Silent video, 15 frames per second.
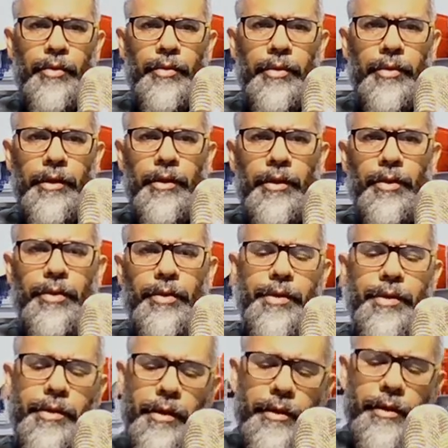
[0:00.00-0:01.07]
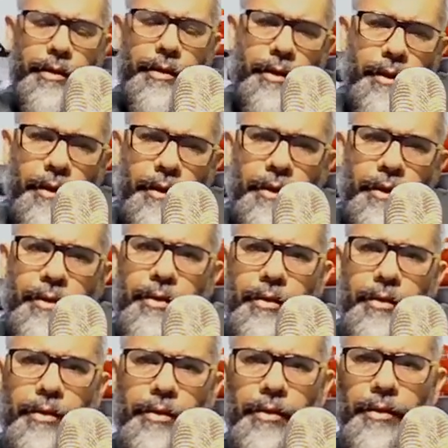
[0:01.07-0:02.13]
order to start
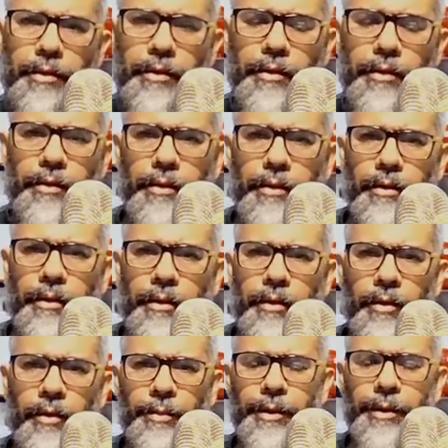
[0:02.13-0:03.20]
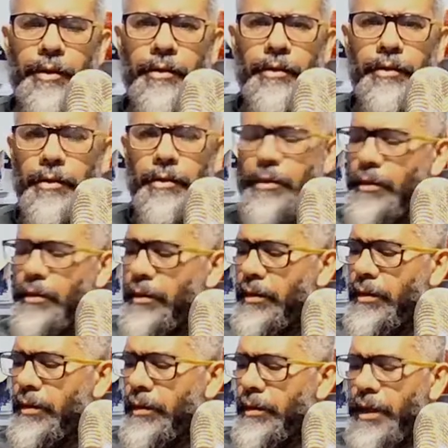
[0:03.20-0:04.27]
your optical
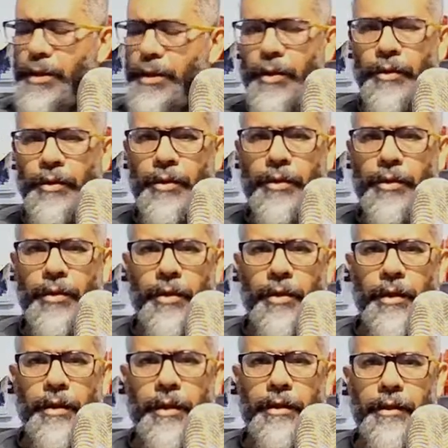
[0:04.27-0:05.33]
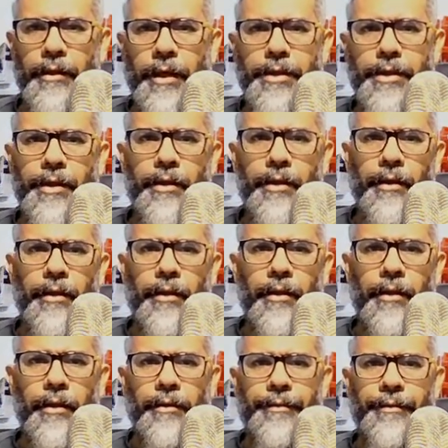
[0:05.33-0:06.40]
resonator lasing,
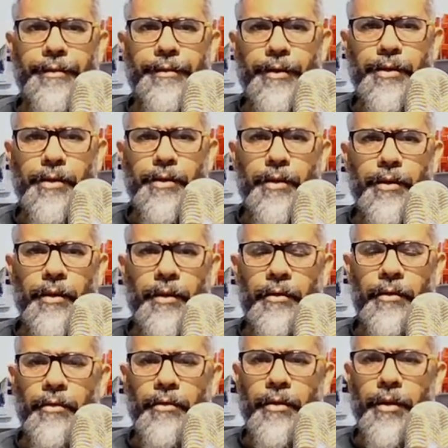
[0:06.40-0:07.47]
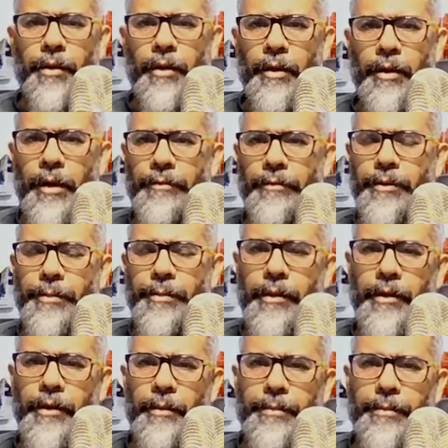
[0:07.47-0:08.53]
first you have to
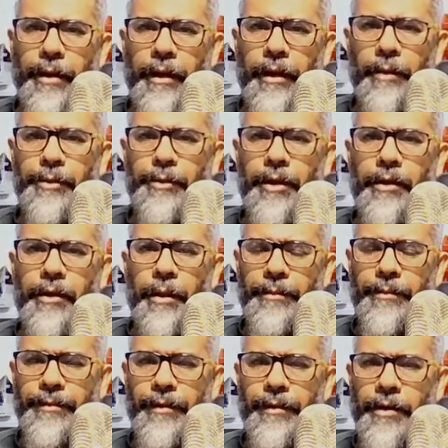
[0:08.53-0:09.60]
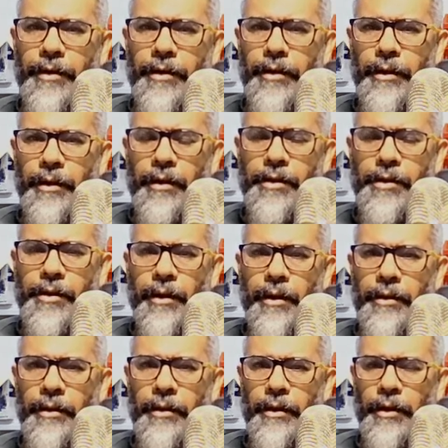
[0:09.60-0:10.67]
build up an optical amplifier
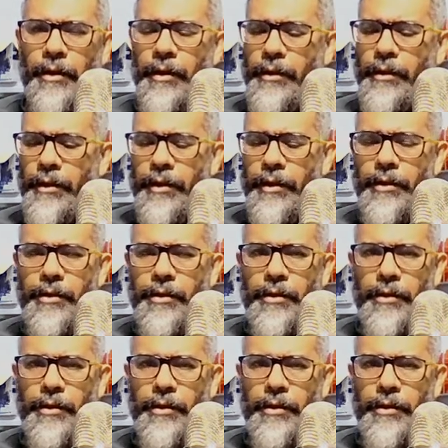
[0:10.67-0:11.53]
inside this